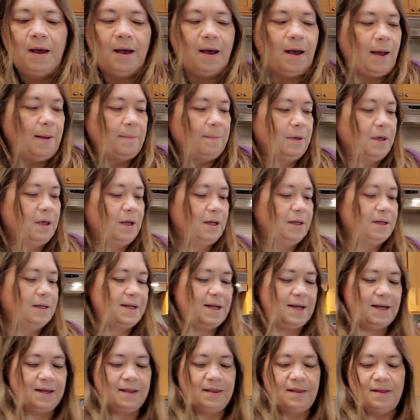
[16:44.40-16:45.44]
I'm going to
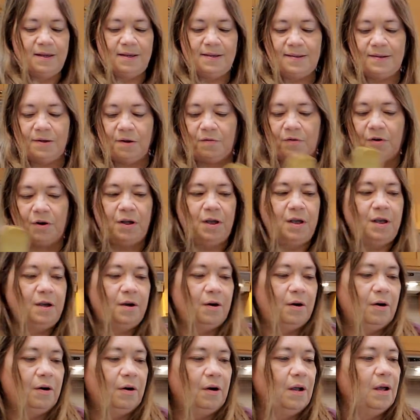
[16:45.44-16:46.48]
take this over
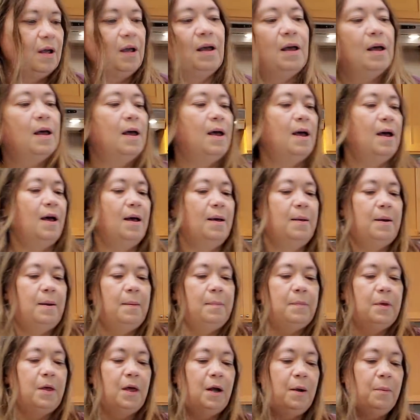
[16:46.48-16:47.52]
here, and I'm
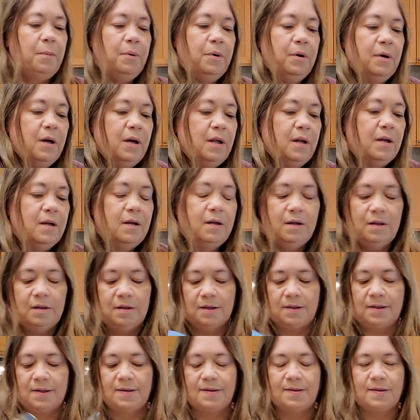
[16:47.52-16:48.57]
going to put,
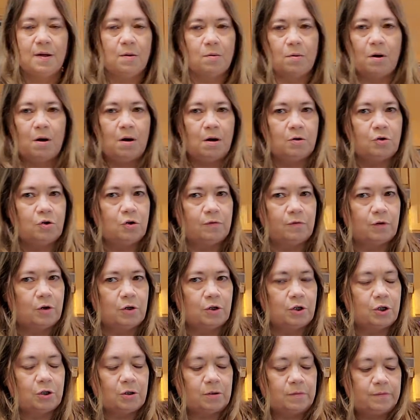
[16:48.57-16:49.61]
this is so
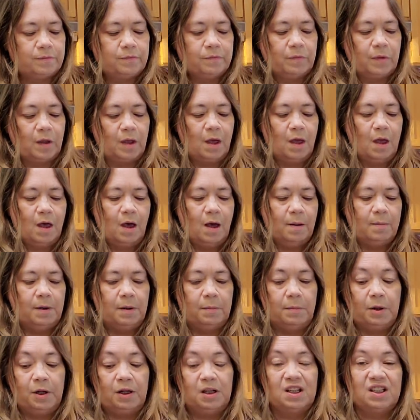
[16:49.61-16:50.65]
controversial, I'm going to
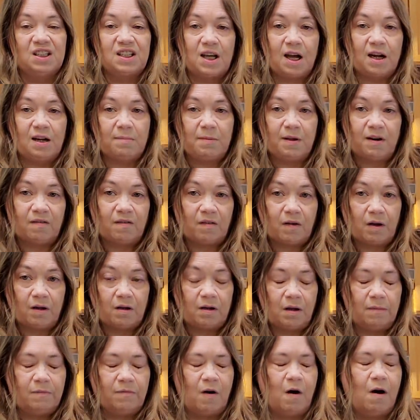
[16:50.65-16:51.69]
put a little tiny bit of
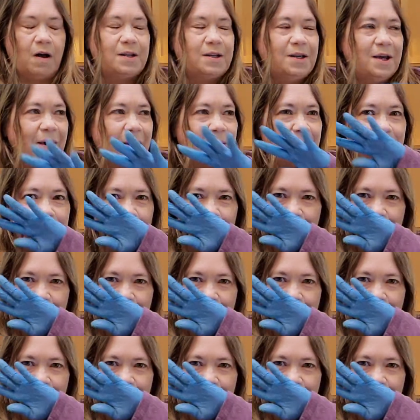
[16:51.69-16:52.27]
vodka.